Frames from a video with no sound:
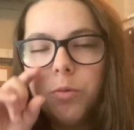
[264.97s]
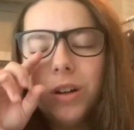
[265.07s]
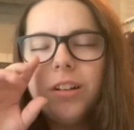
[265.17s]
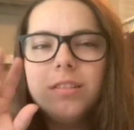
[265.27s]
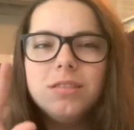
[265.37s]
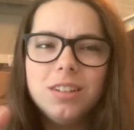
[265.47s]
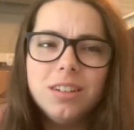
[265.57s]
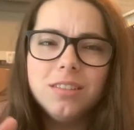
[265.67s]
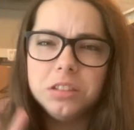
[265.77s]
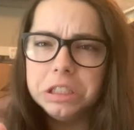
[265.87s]
Well,
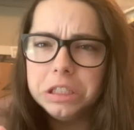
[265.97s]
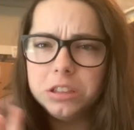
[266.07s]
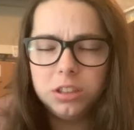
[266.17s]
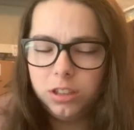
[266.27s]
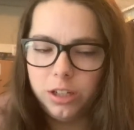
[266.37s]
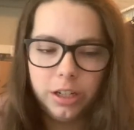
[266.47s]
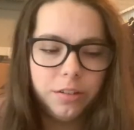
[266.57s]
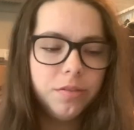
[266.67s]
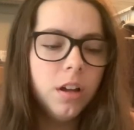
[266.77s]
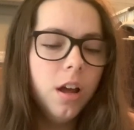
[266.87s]
kind of.